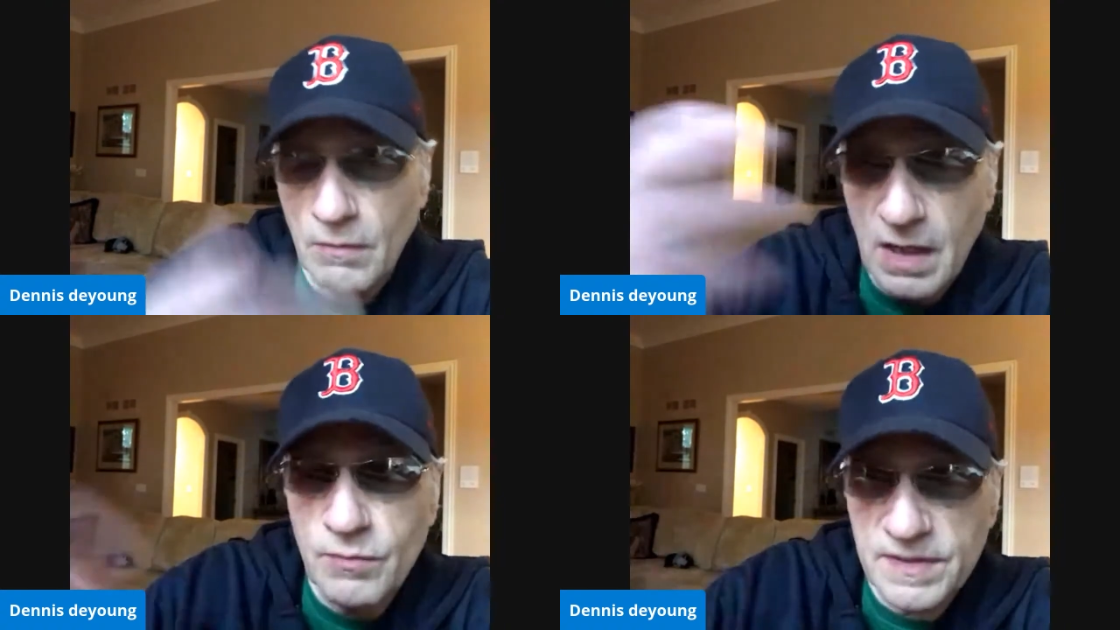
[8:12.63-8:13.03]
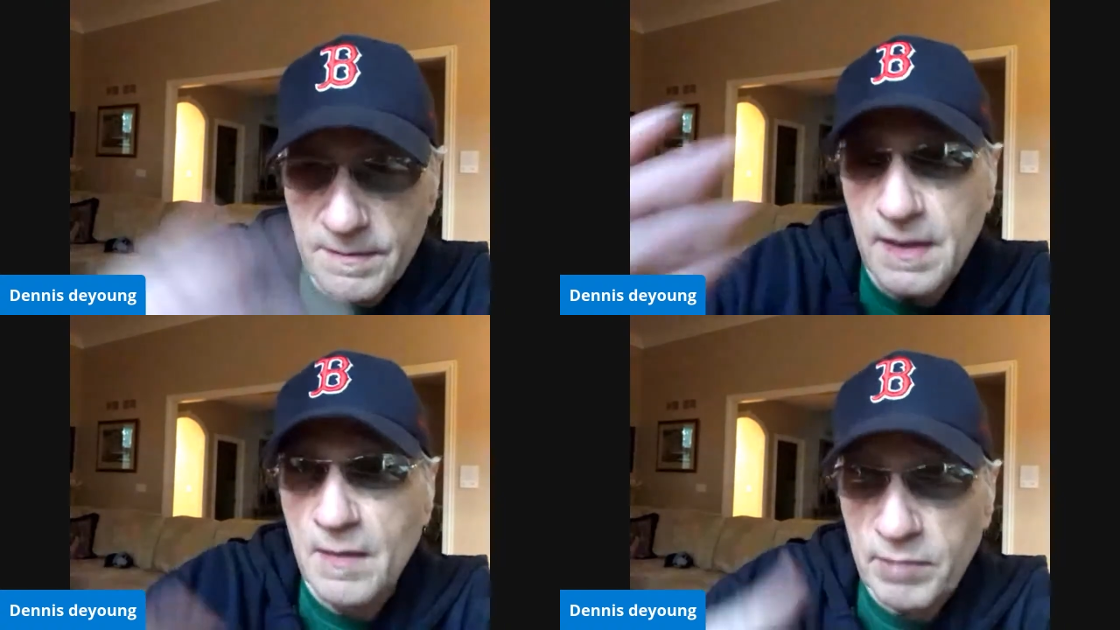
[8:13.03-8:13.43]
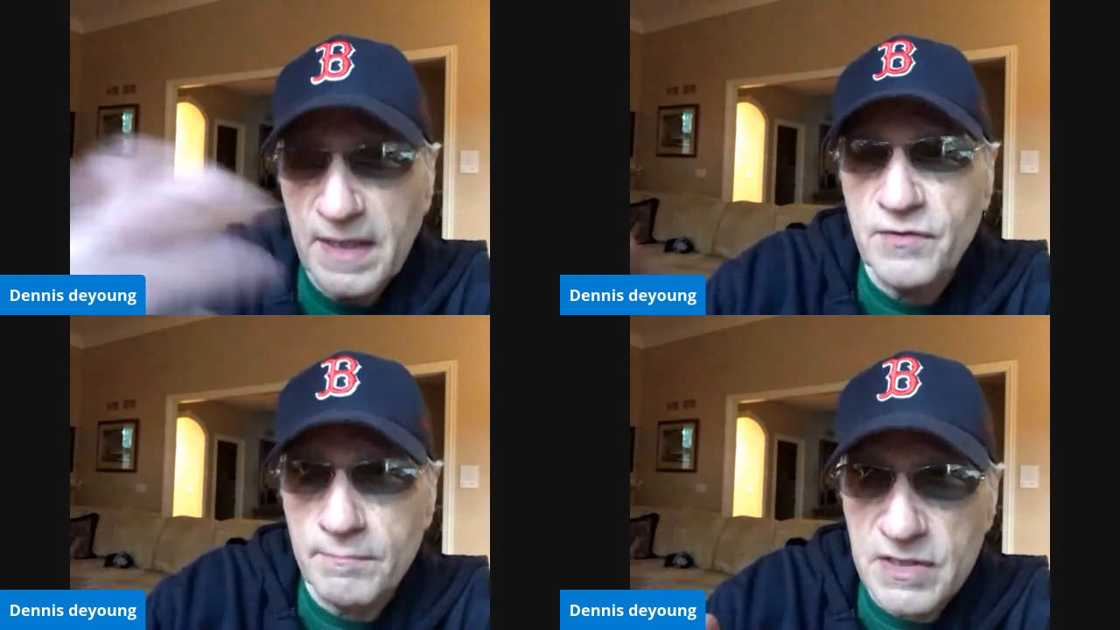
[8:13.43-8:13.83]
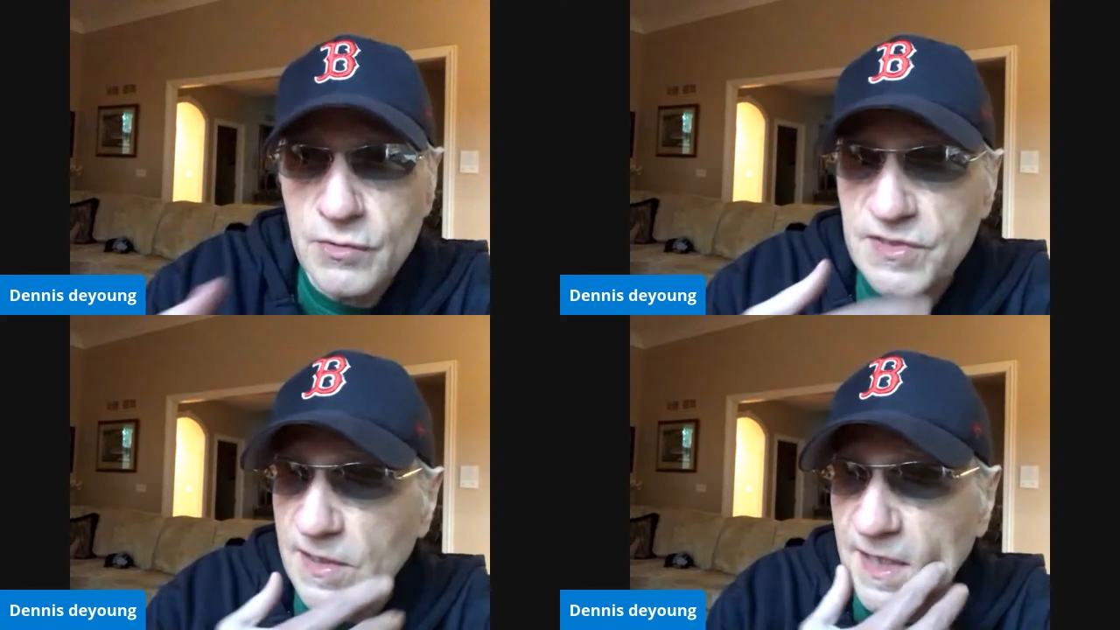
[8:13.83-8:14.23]
I would play the
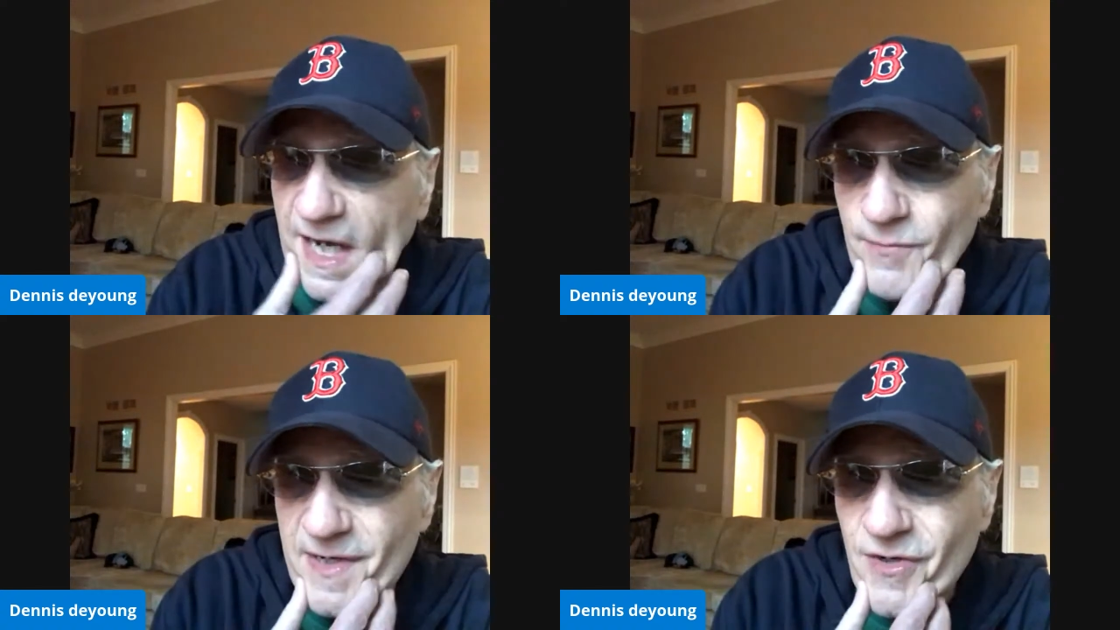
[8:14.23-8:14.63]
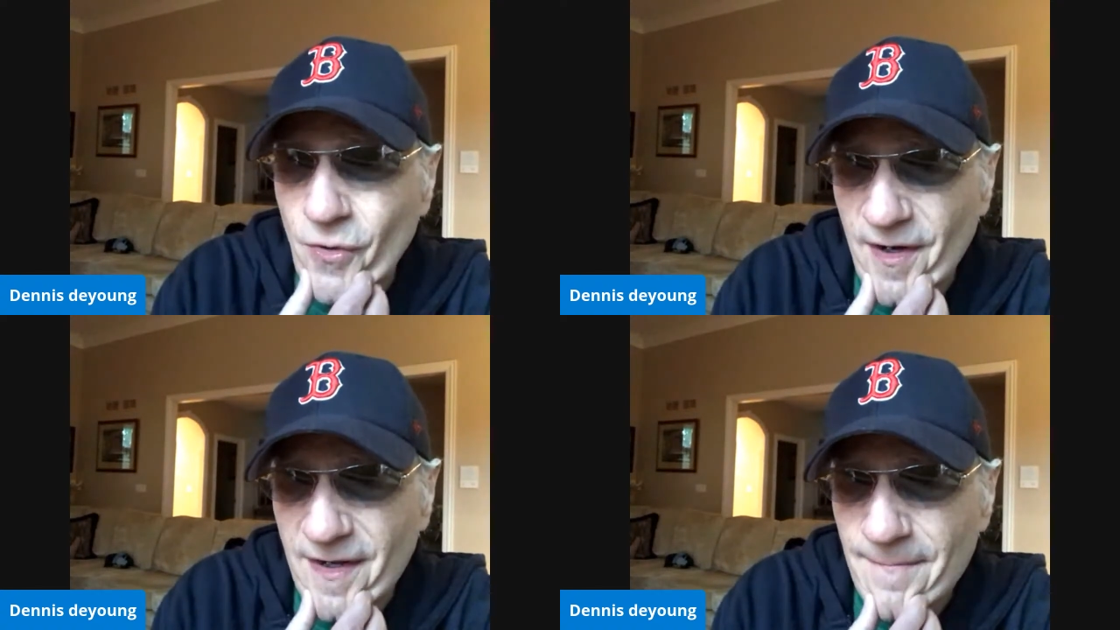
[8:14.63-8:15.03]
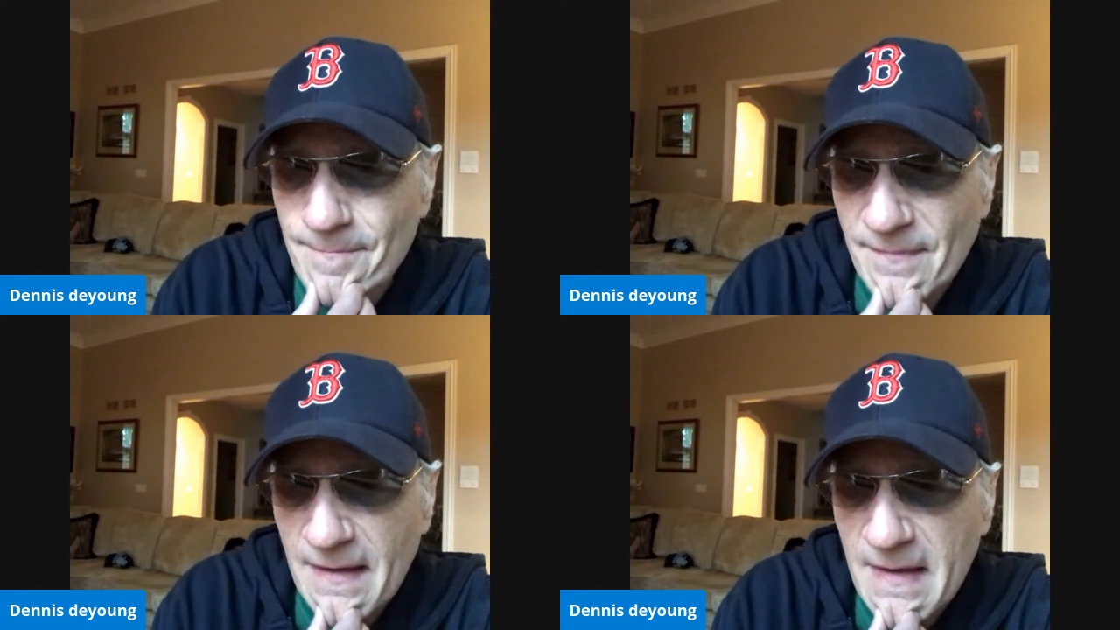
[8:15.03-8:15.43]
music that I'd recorded